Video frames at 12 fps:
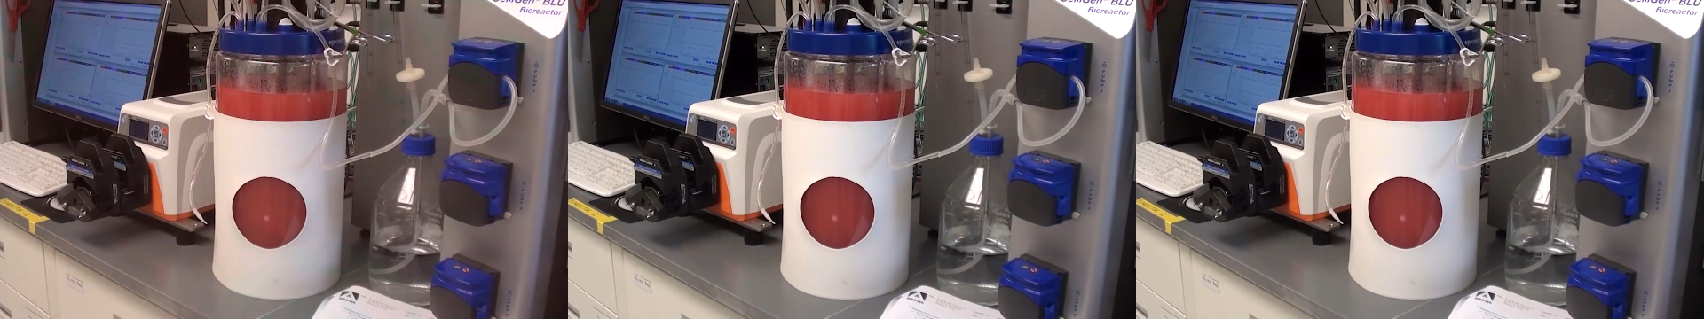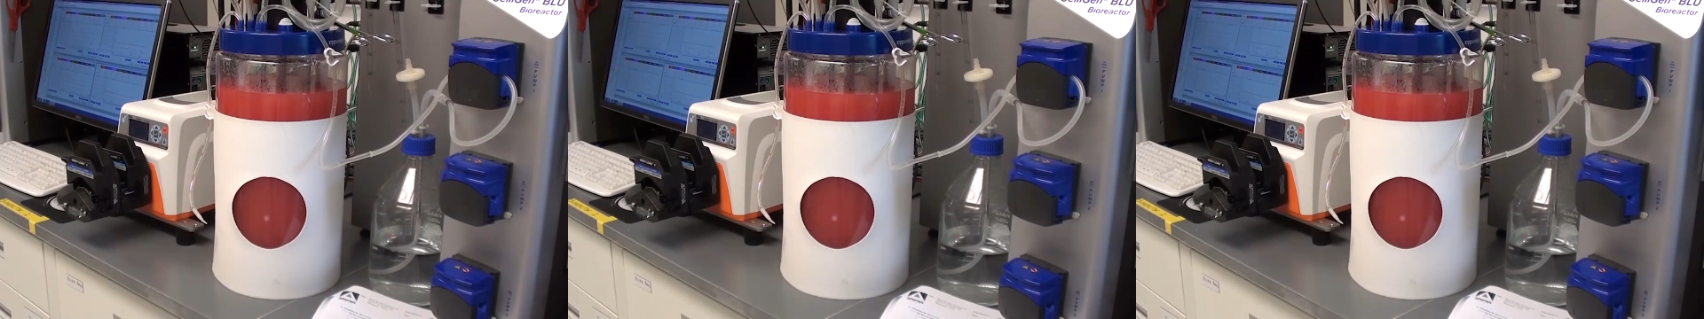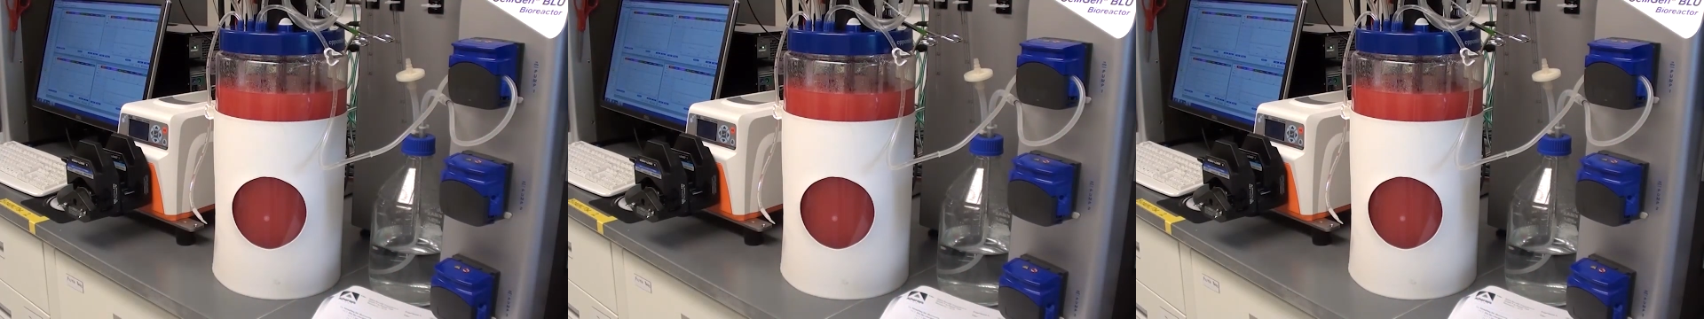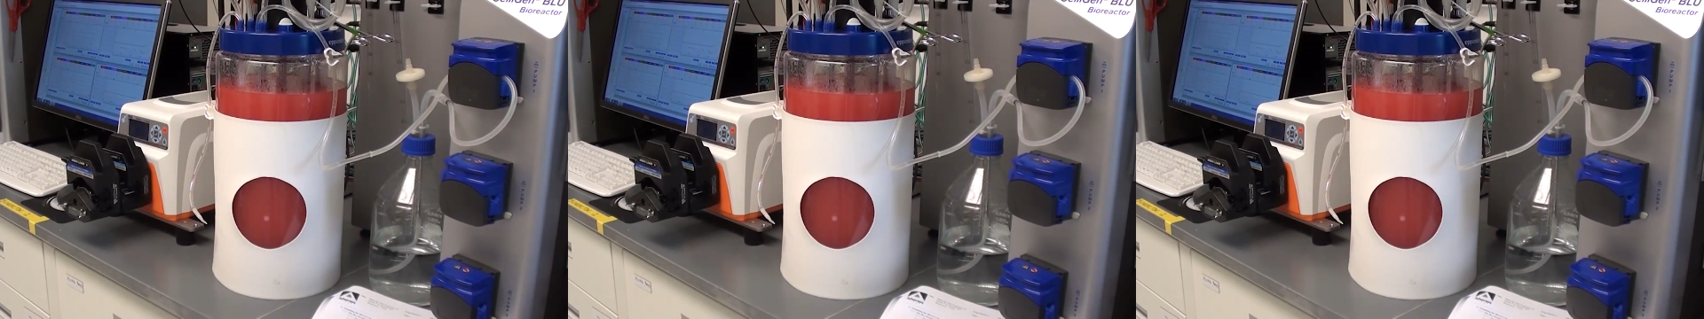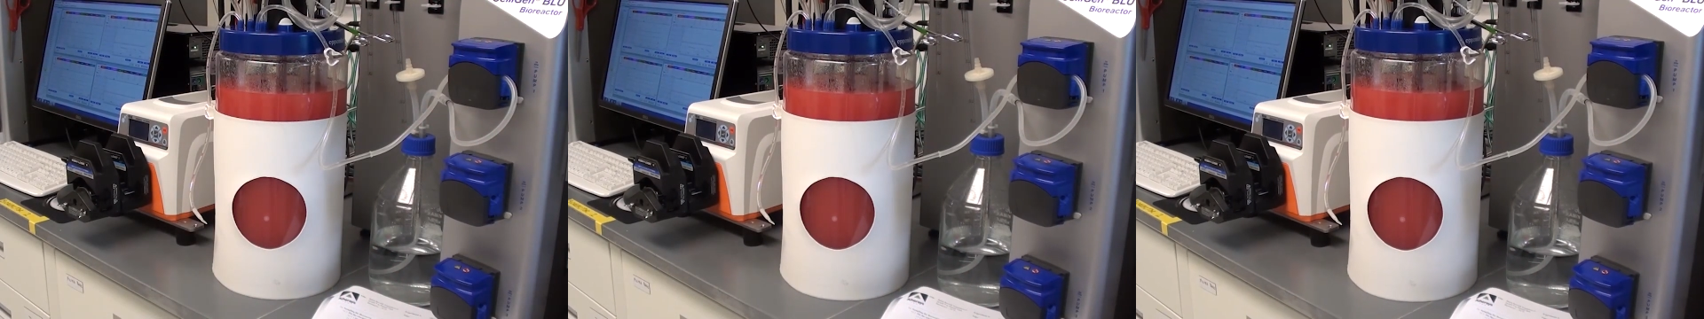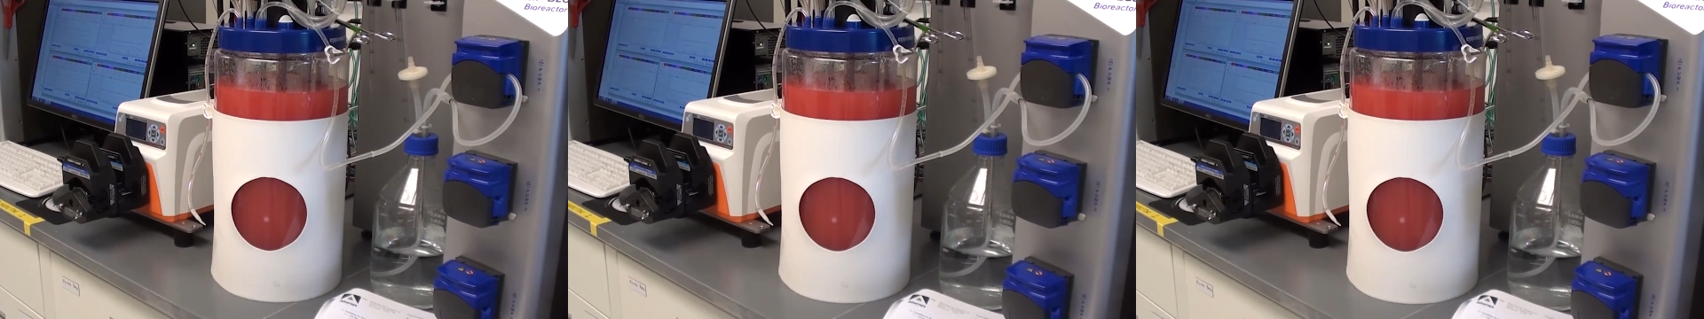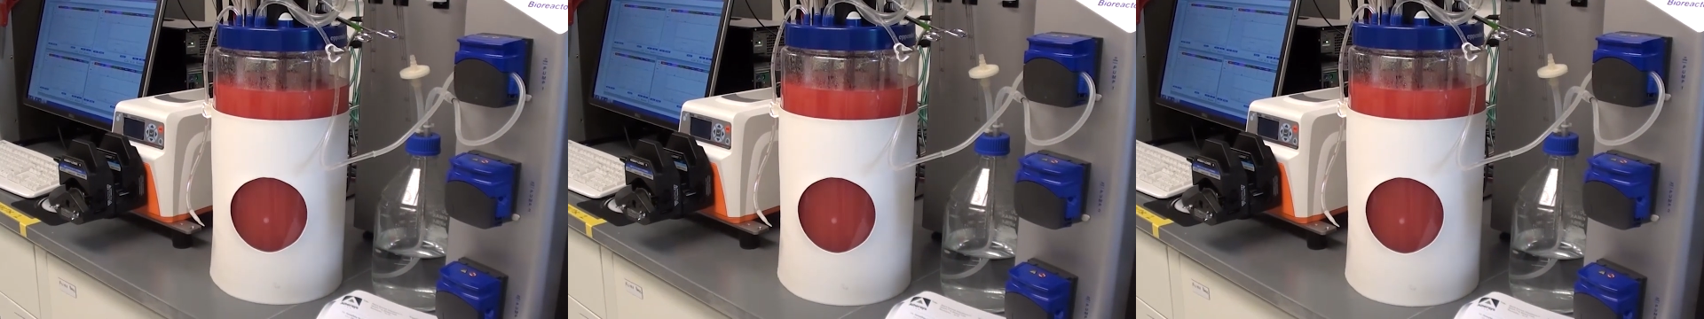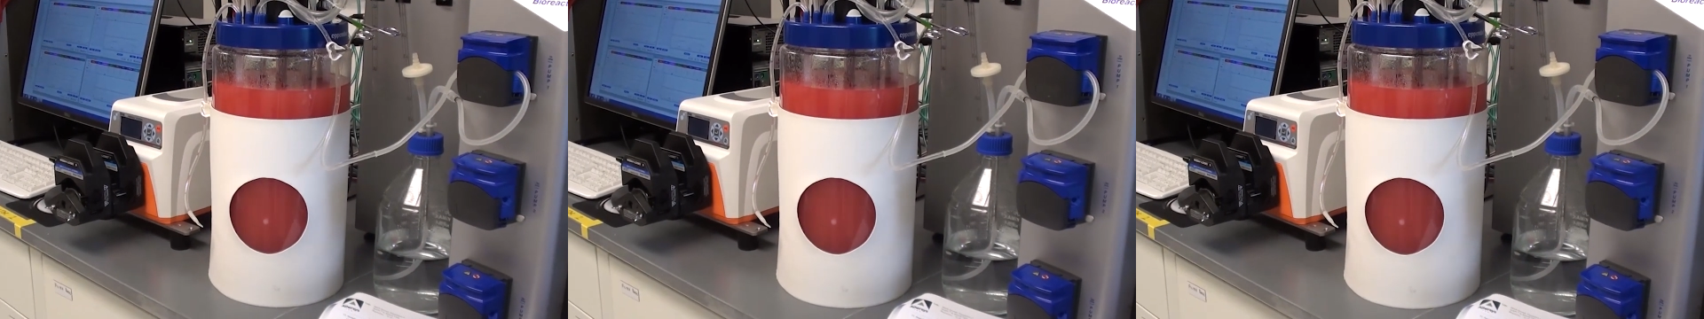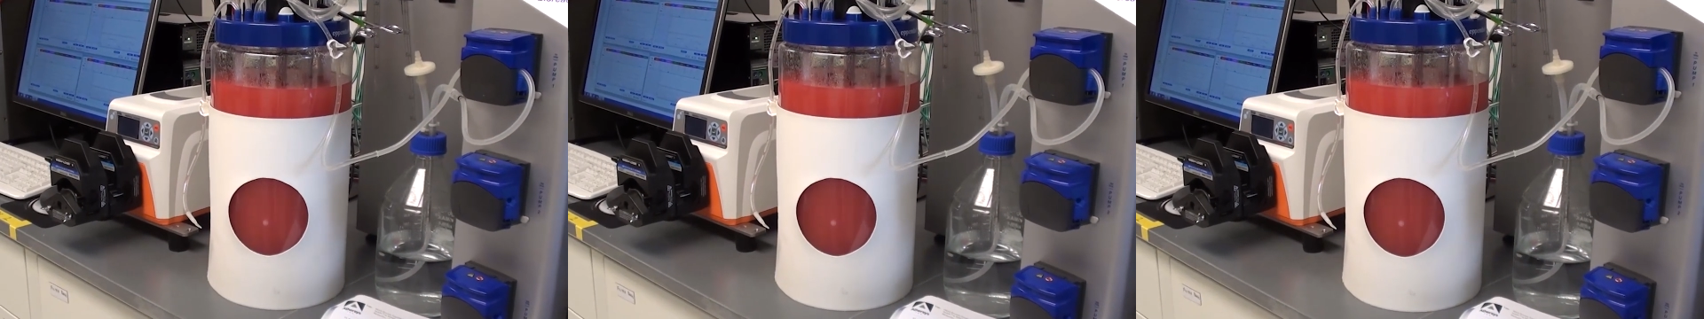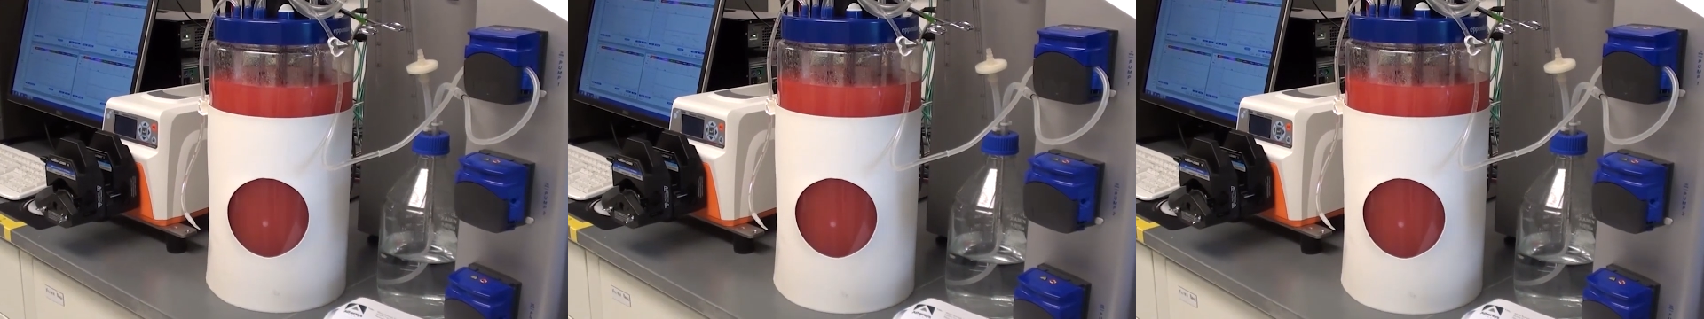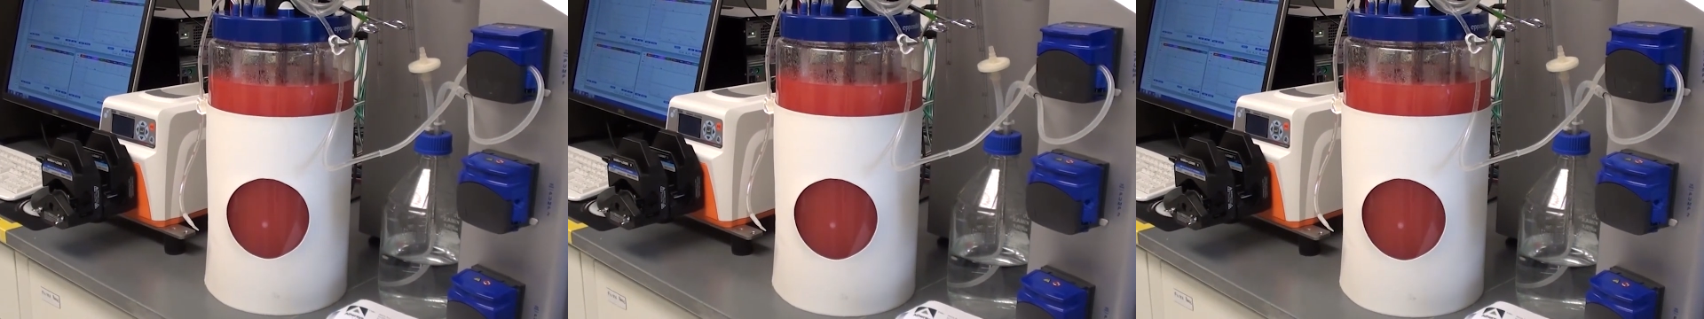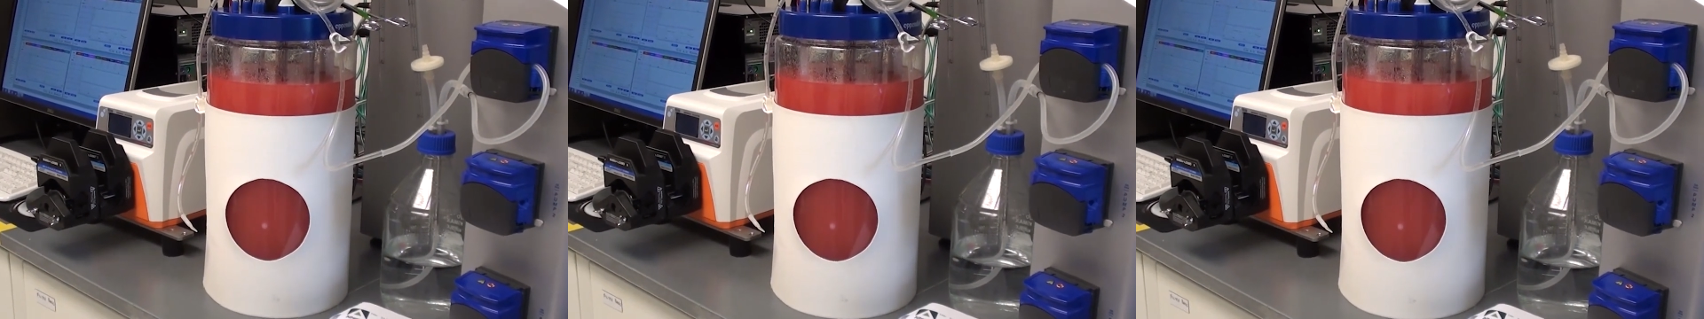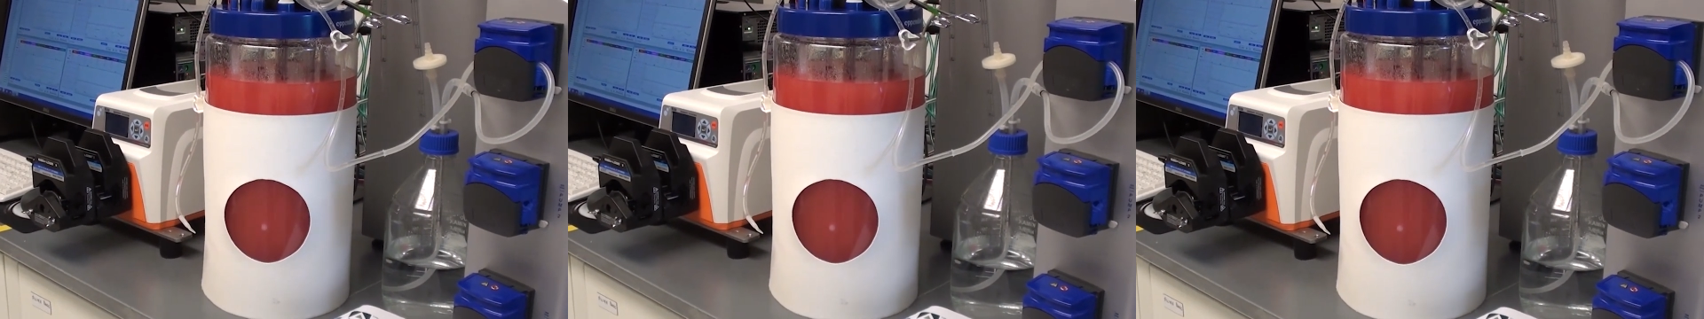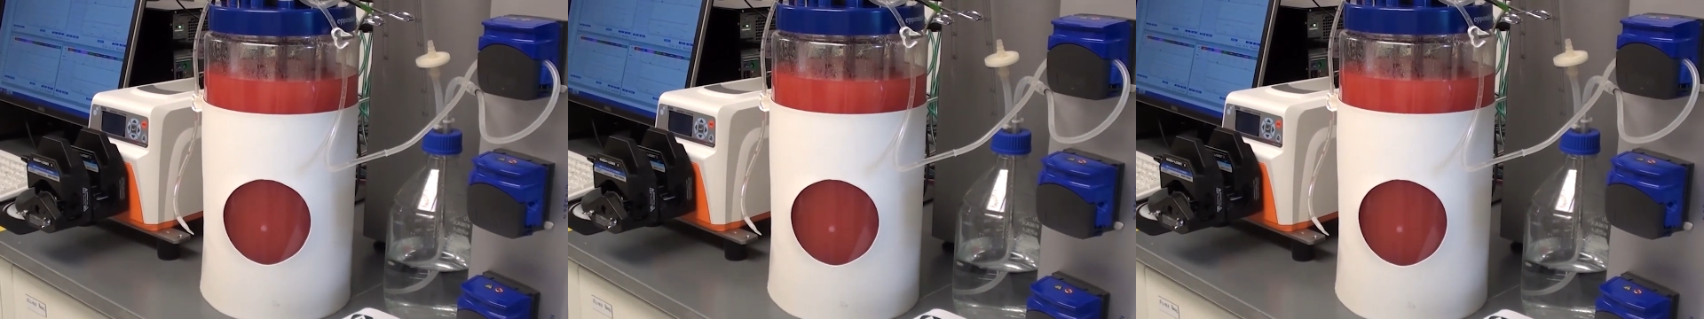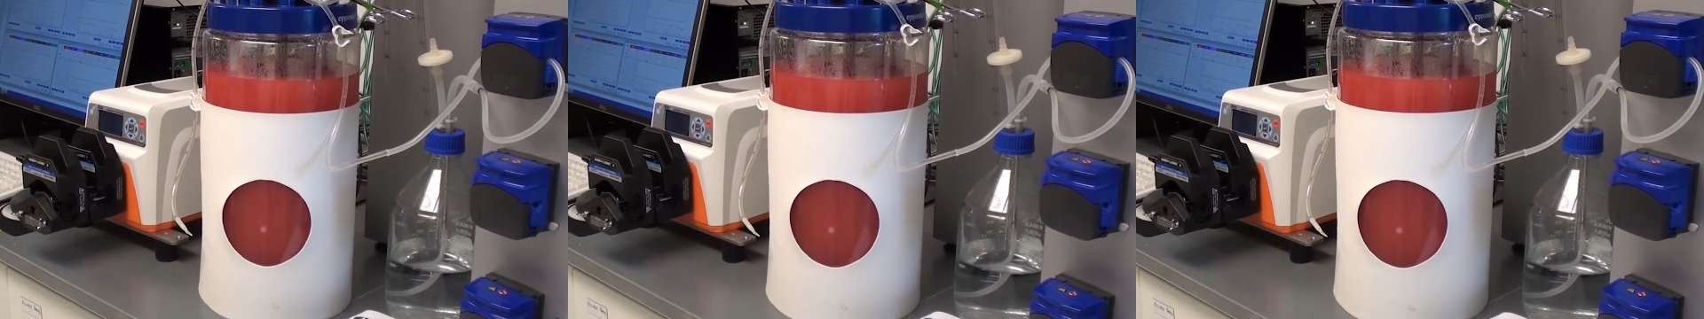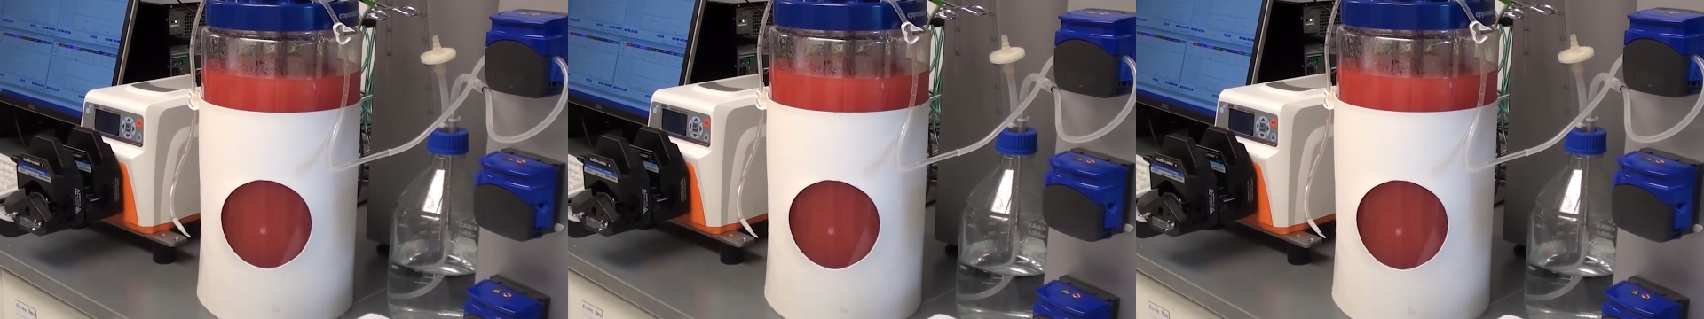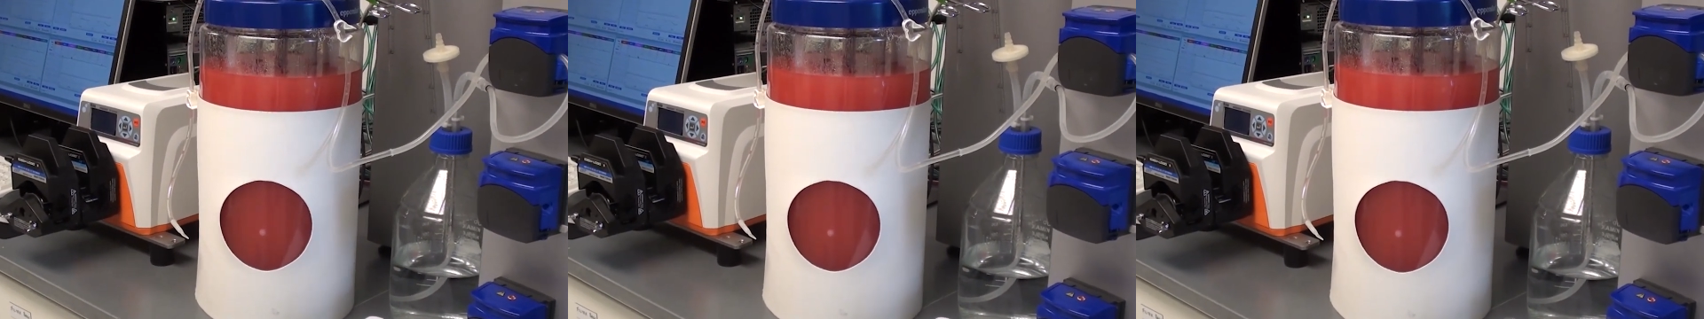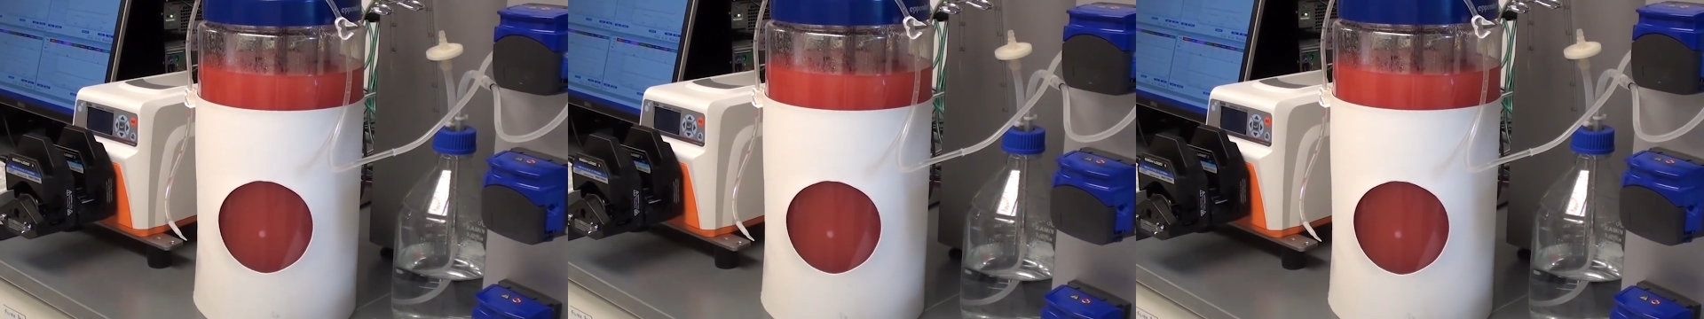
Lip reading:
Nobody's mouth can be seen.